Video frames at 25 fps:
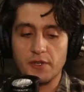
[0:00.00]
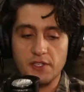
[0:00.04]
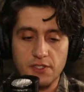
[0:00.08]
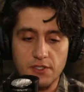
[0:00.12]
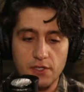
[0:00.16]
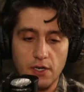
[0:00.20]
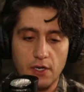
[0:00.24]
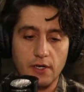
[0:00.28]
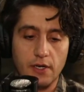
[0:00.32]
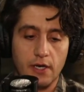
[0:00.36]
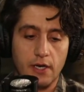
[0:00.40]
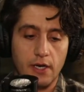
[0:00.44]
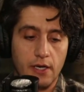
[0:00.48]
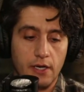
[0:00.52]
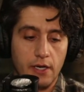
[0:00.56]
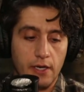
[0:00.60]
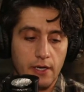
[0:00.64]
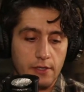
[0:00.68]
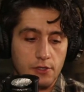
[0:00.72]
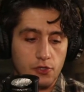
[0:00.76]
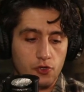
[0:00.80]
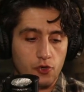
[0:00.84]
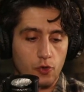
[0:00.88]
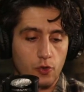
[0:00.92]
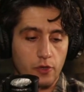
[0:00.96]
I'm going to
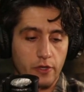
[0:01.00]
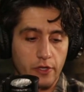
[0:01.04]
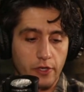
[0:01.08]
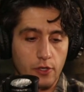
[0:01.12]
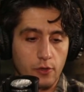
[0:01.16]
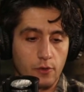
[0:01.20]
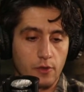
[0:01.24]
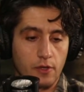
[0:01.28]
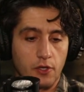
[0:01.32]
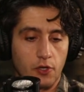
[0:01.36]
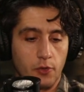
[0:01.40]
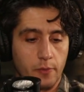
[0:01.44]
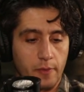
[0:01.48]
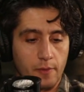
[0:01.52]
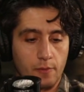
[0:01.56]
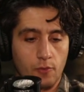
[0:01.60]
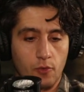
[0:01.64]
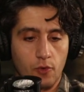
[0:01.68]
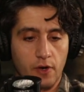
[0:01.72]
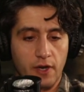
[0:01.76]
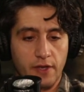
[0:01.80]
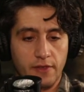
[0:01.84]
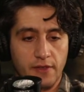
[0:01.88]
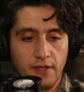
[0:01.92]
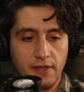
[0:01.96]
start trolling you a little bit
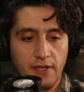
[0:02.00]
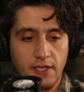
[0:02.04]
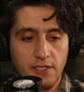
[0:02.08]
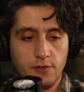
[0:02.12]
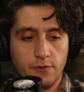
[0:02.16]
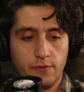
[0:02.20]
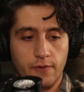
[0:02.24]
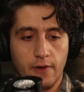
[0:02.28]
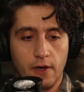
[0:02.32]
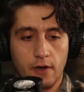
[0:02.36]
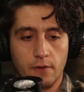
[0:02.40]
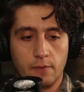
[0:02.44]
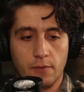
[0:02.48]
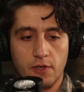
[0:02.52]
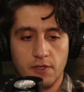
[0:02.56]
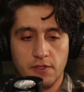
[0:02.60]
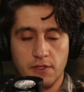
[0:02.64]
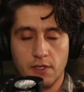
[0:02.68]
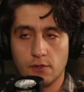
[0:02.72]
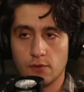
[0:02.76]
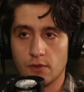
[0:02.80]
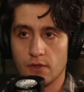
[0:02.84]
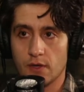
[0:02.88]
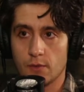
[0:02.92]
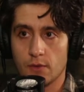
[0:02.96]
more. I think that's fair because
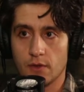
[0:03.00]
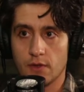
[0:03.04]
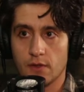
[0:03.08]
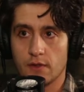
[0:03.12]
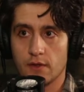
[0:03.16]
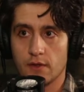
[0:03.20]
I do that with